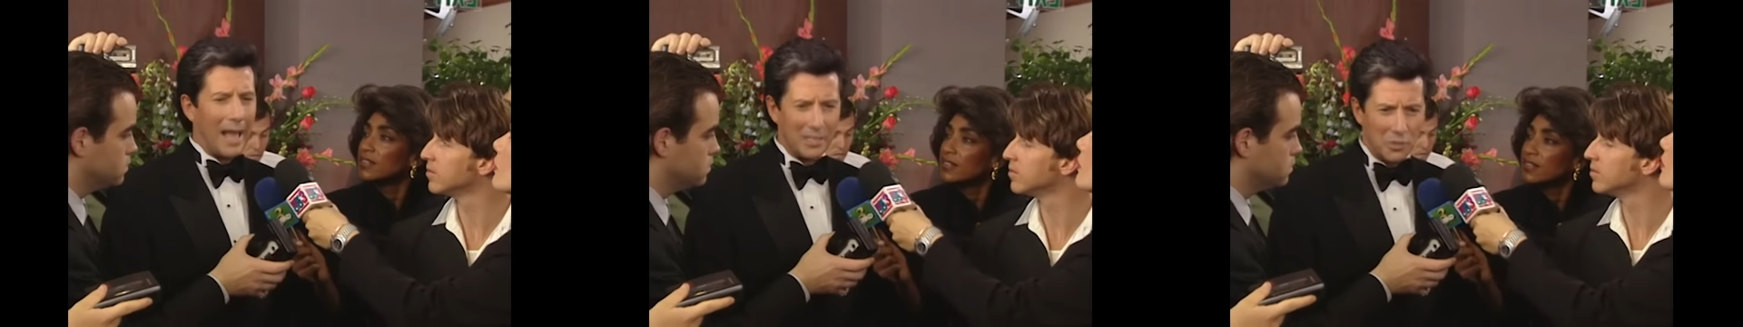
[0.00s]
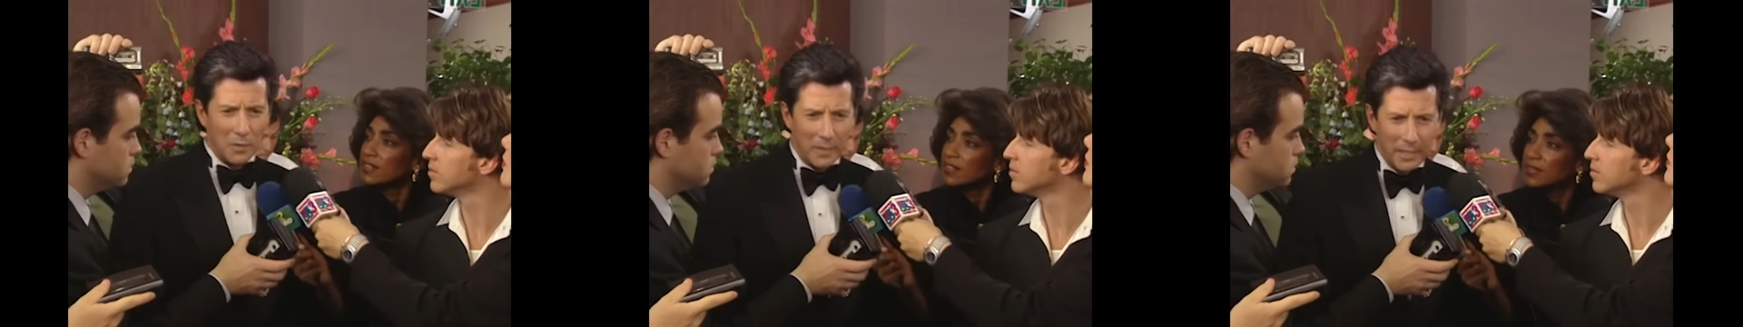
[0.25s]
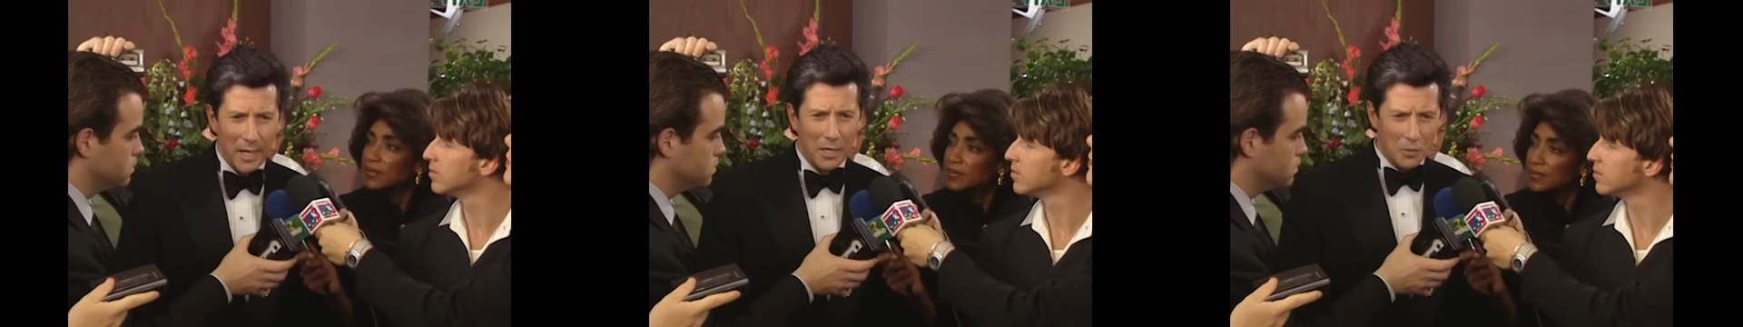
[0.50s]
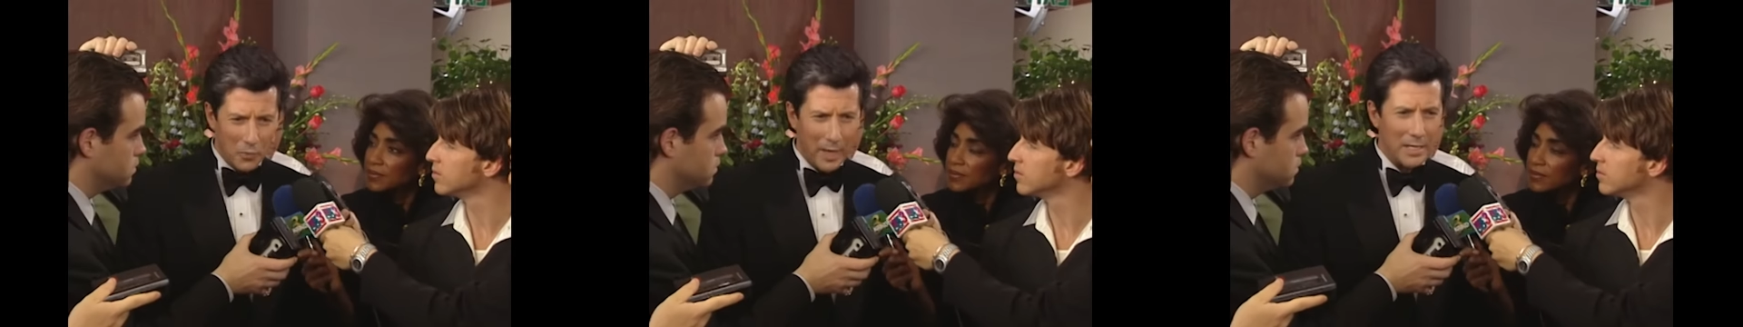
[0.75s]
Speaker 1: actually, a
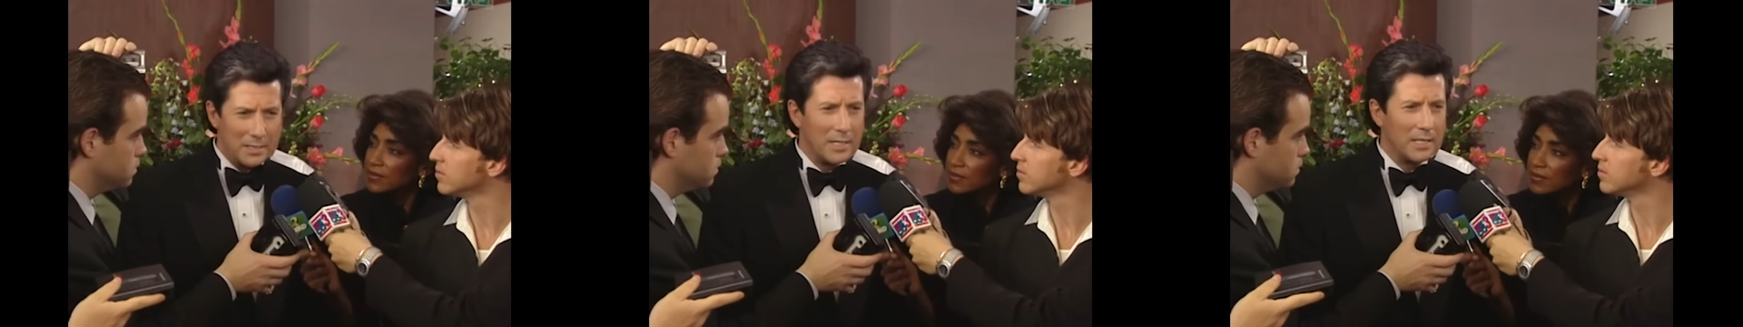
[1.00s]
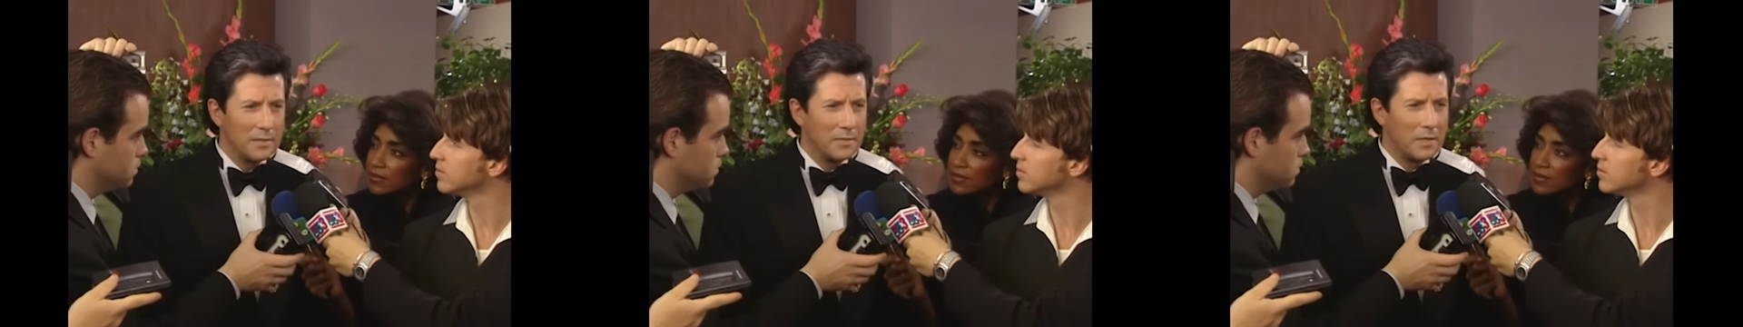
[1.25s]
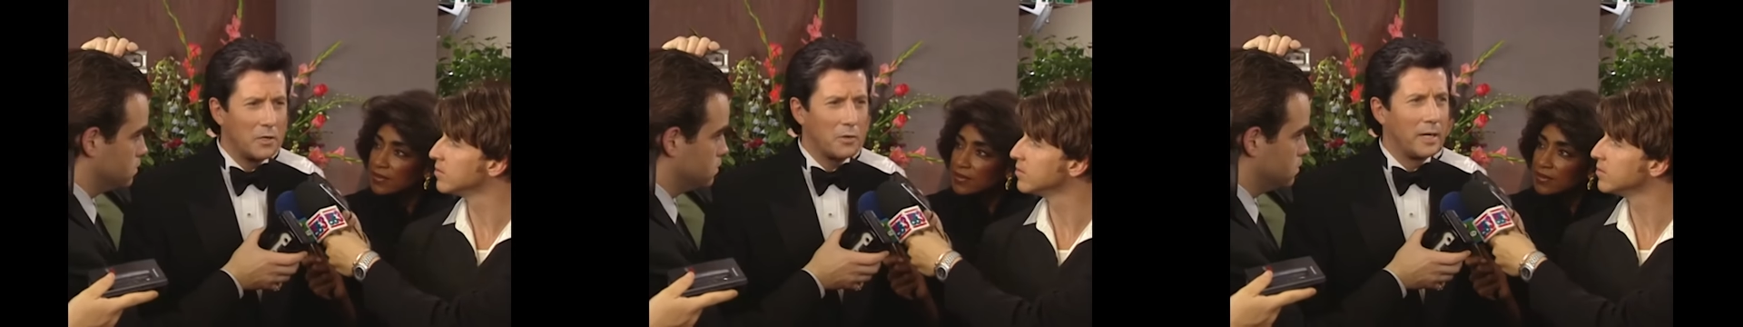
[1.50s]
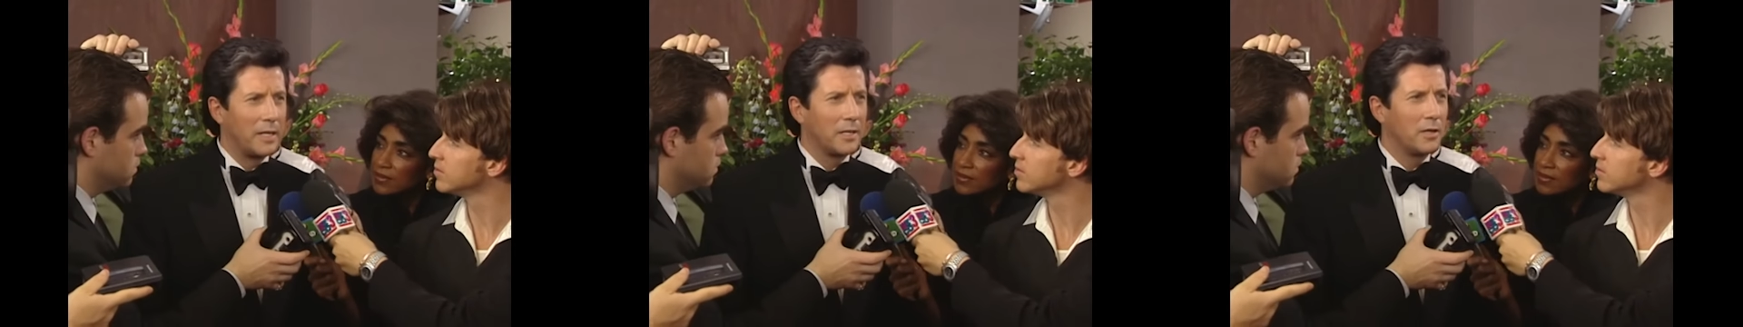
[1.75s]
great deal of the
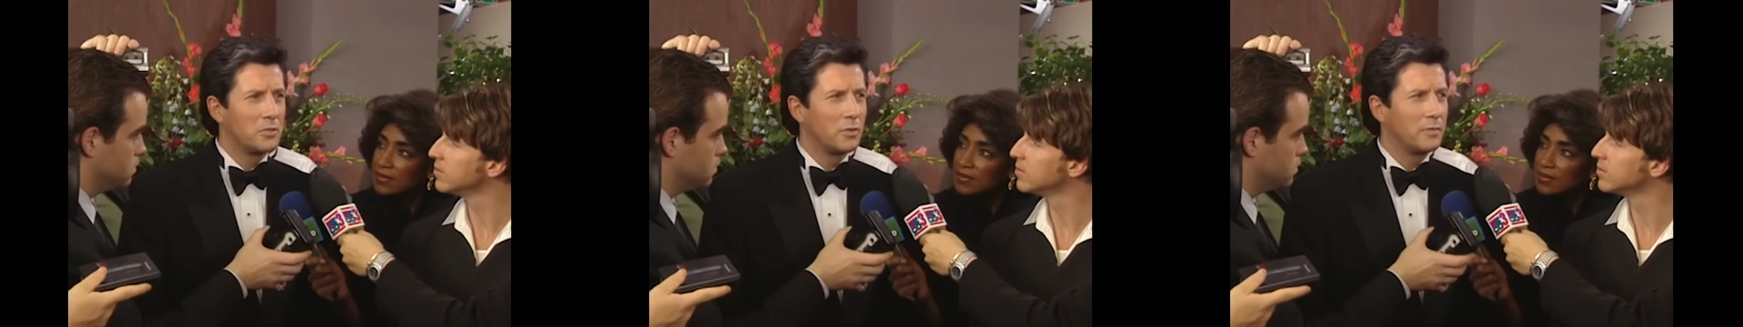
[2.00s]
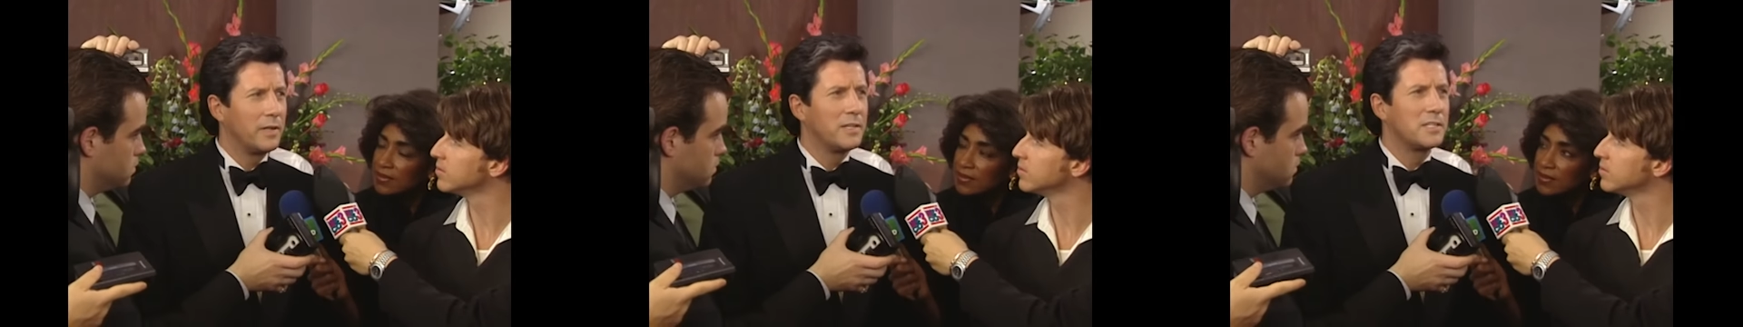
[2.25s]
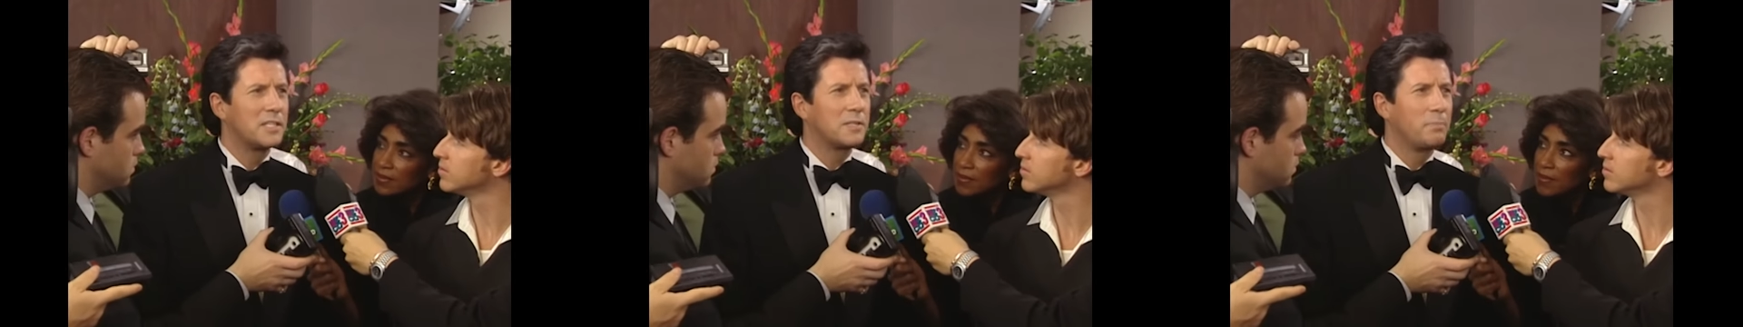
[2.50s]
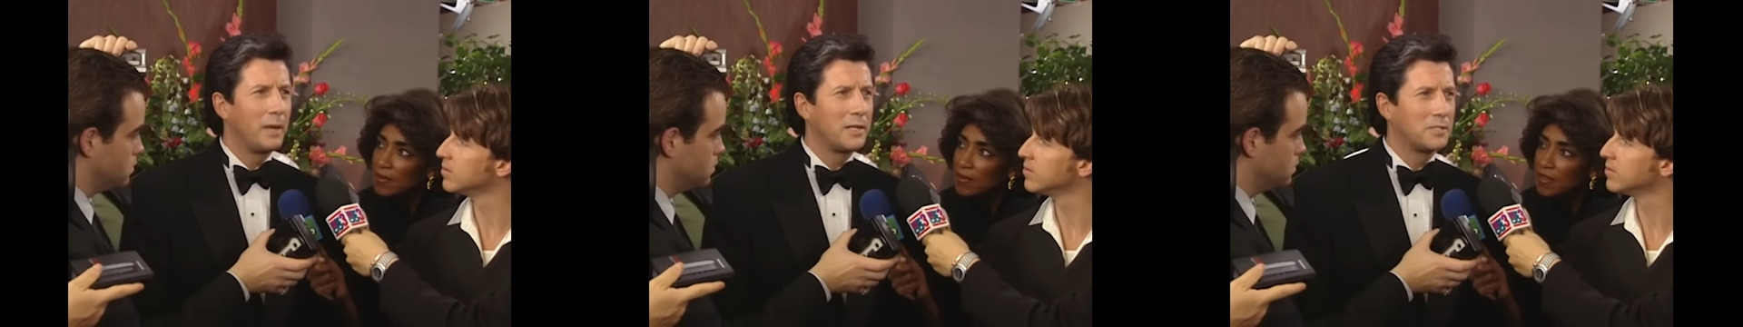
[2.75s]
credit goes to a very
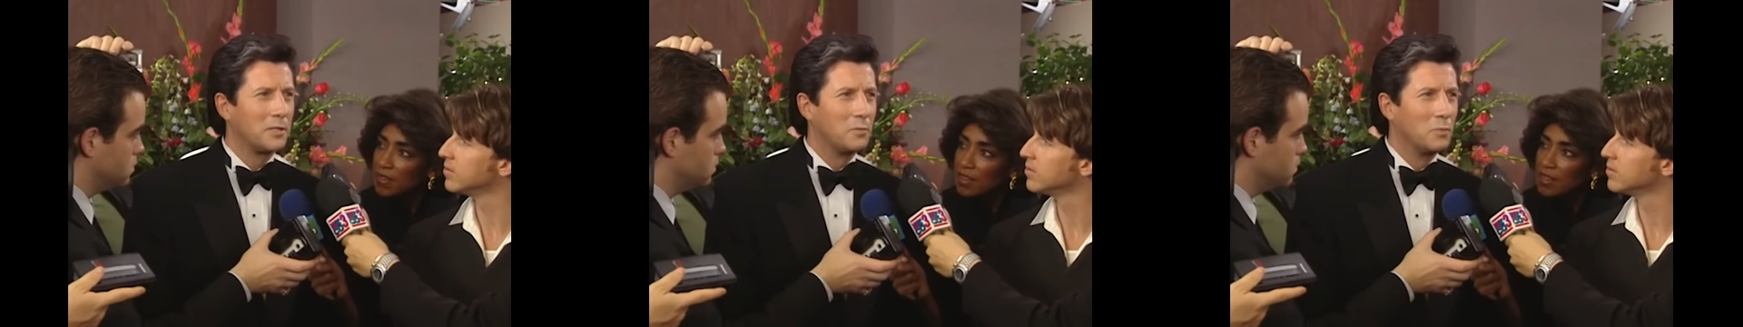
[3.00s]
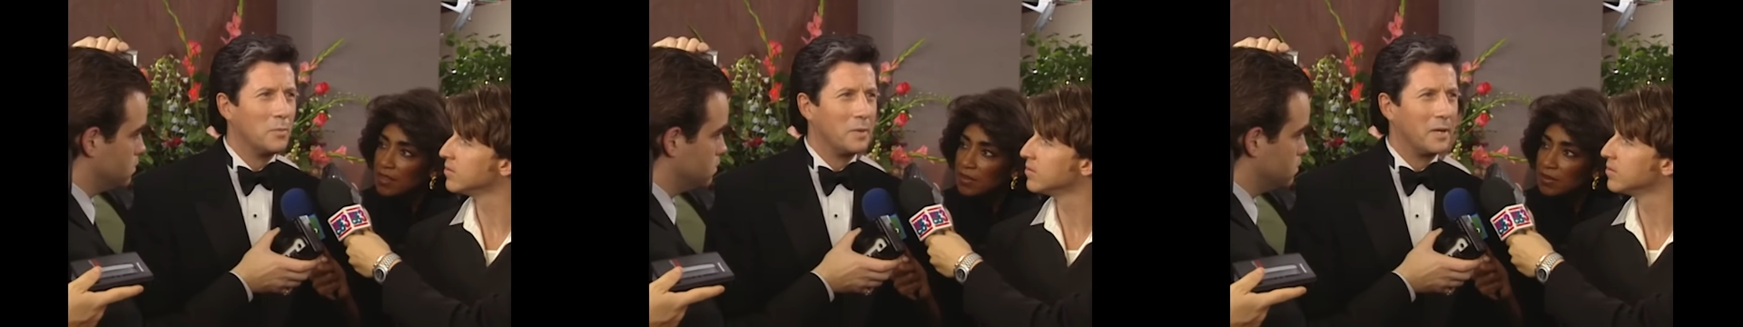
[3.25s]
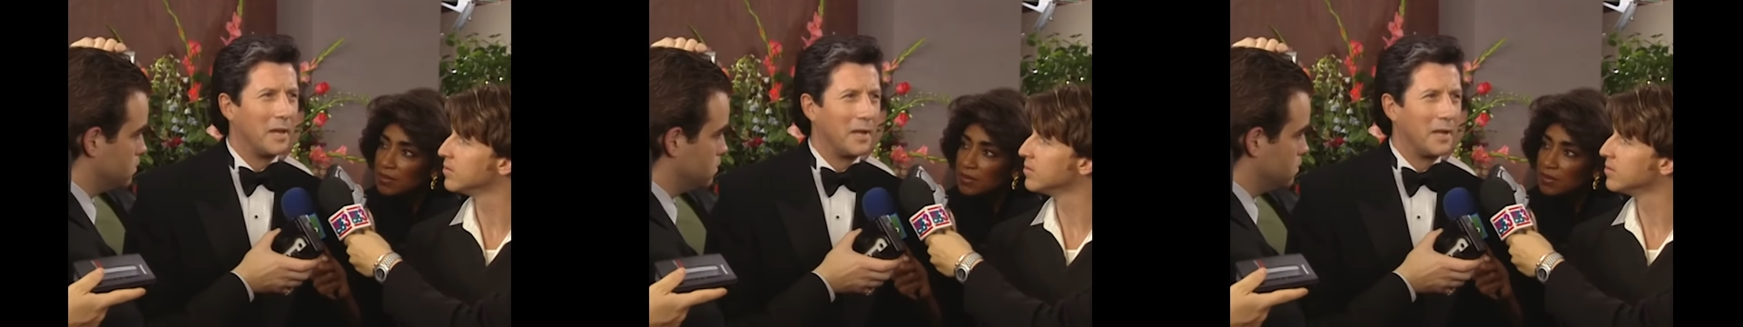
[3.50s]
special woman